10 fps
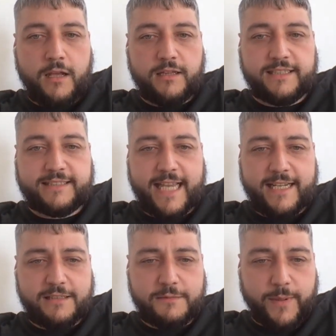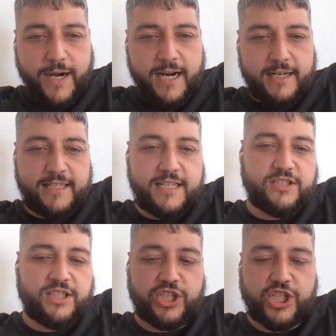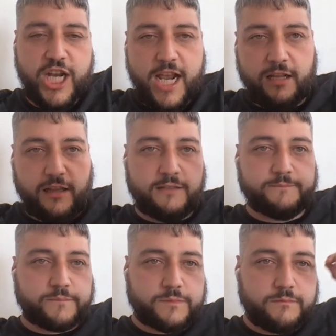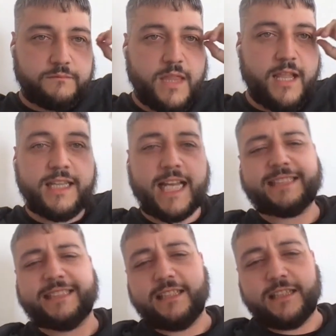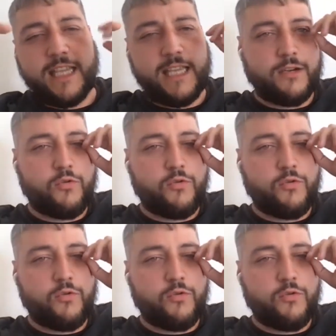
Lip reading: The second part is the shell. That's the thing